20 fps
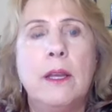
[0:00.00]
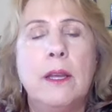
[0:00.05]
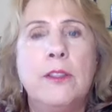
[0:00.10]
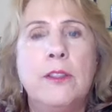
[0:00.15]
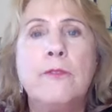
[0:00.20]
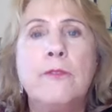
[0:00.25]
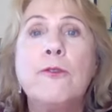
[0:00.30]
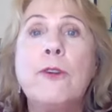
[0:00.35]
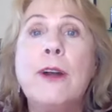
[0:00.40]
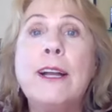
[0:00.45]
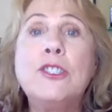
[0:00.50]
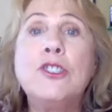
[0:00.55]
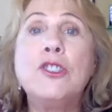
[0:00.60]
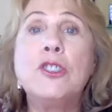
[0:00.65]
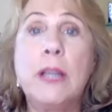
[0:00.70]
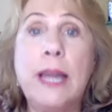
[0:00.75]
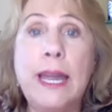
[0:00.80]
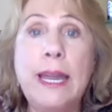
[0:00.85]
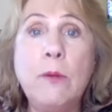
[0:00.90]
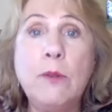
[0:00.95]
the French
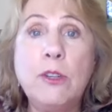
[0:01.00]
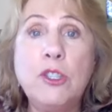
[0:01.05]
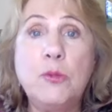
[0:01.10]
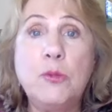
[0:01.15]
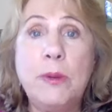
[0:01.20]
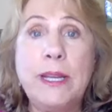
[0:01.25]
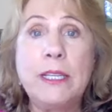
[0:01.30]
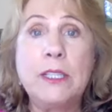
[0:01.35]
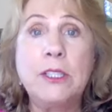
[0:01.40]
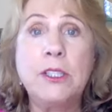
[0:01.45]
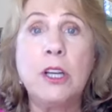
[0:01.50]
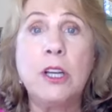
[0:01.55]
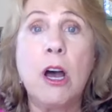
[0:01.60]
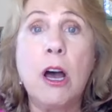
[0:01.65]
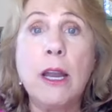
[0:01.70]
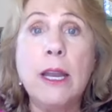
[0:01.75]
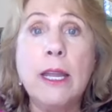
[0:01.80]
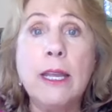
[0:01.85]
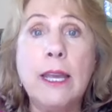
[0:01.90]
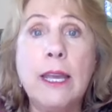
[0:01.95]
language being
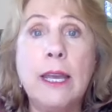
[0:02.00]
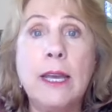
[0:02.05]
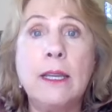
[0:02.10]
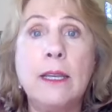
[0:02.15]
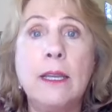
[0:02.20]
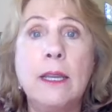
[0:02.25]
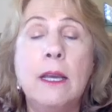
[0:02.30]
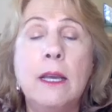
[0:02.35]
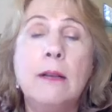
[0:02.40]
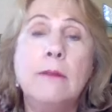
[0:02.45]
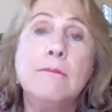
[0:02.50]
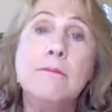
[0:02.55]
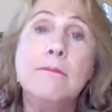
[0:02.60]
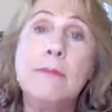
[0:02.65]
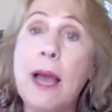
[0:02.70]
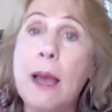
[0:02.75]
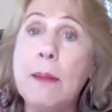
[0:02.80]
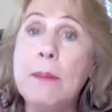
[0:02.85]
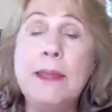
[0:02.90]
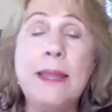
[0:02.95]
taught again,
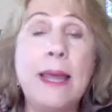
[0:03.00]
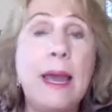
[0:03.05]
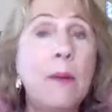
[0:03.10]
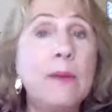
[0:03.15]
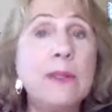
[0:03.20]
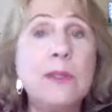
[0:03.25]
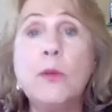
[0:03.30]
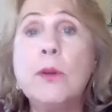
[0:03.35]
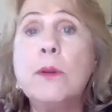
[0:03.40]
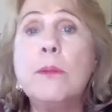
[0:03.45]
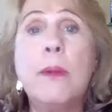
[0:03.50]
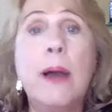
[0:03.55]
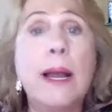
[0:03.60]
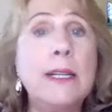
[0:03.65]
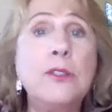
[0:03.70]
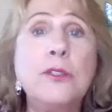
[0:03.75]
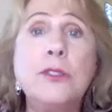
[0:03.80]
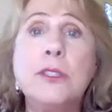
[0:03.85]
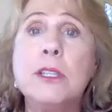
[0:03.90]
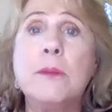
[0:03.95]
I mean, that was a
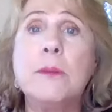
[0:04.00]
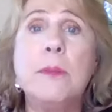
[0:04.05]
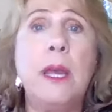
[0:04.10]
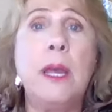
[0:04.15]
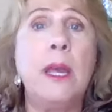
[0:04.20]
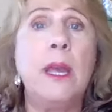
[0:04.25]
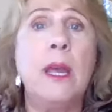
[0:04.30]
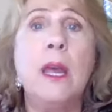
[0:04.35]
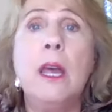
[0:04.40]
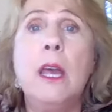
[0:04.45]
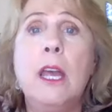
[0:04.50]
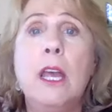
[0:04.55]
reminder to me.